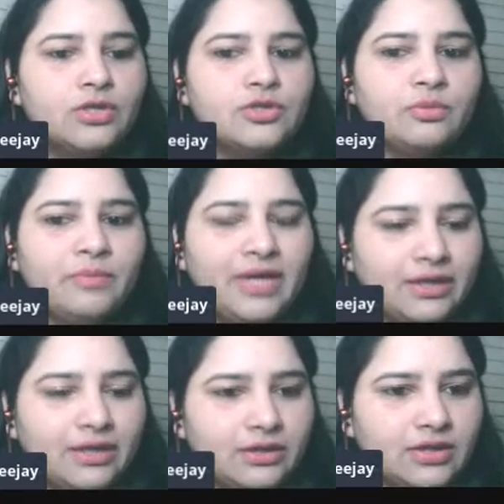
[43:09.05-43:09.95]
So
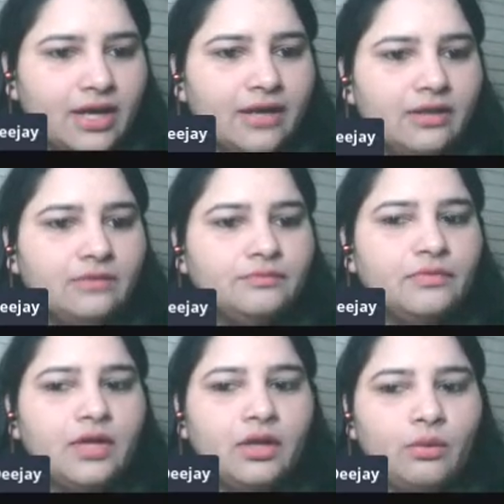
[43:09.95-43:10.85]
make a diary
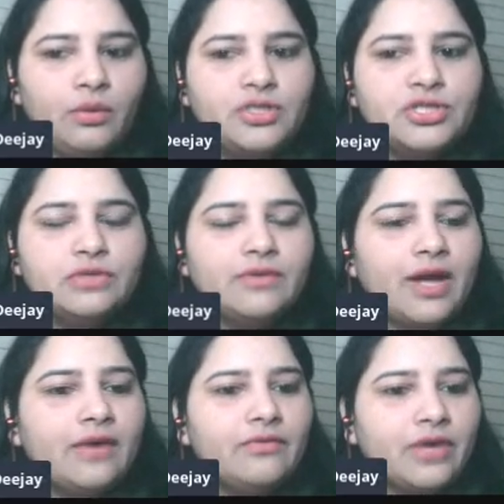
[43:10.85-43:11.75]
in which you
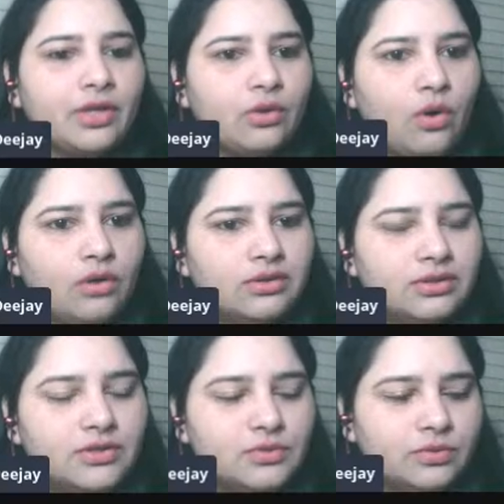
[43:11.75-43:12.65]
can write all
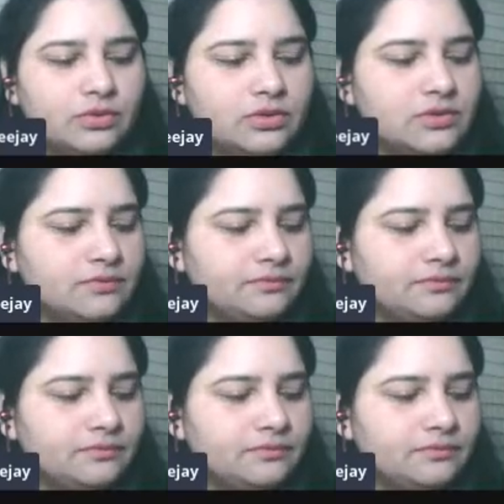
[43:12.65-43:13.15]
these words,